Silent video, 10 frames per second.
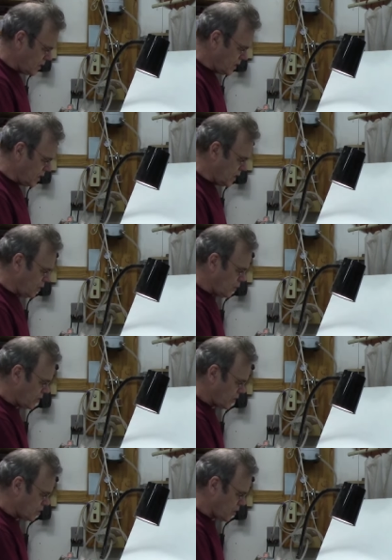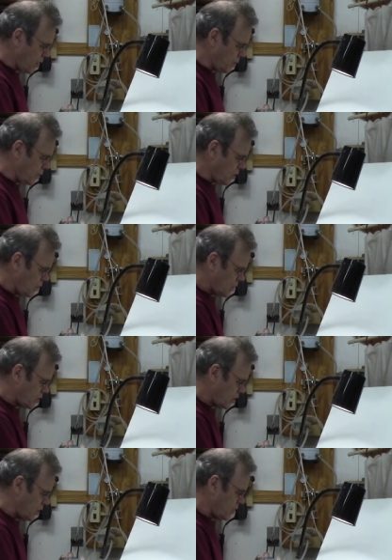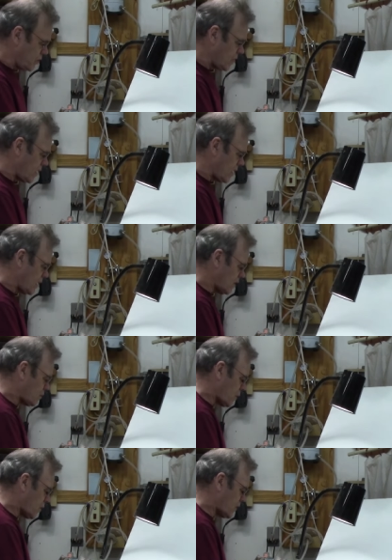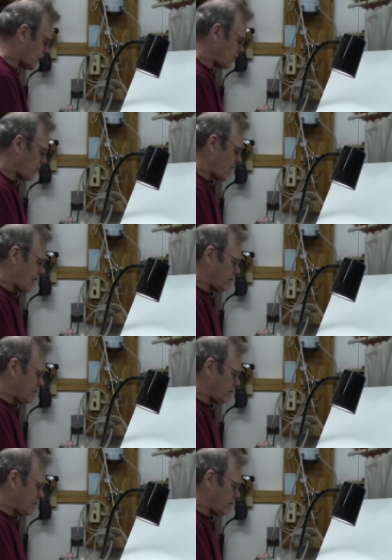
Uh, with a scraper or a skew to try to get it perfectly flat.